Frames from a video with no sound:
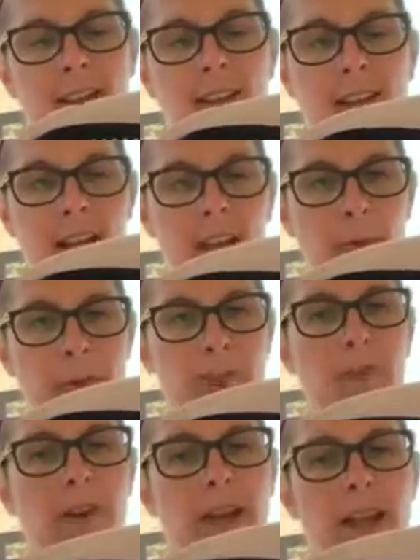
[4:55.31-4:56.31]
"Can I wish
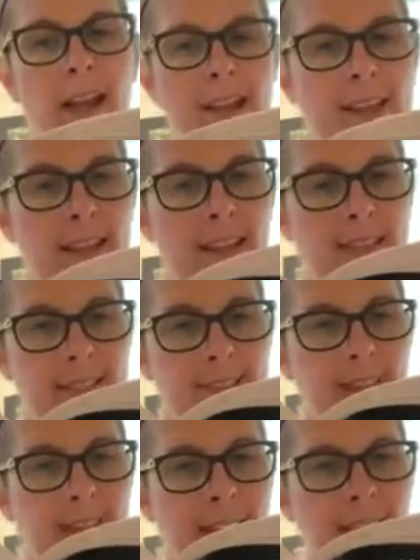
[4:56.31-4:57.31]
for anything?"
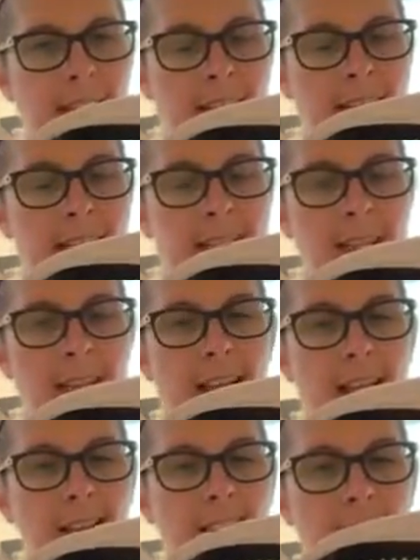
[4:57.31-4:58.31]
Stanley asked.
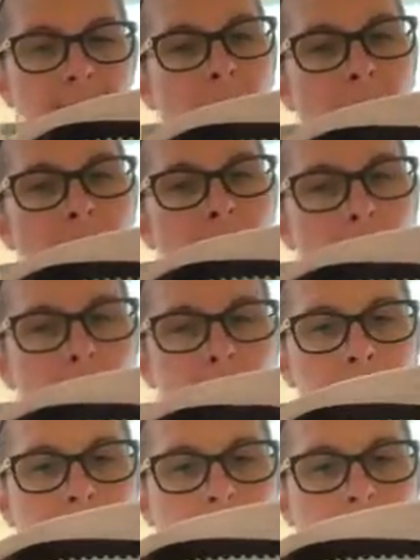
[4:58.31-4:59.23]
"Anything at all?"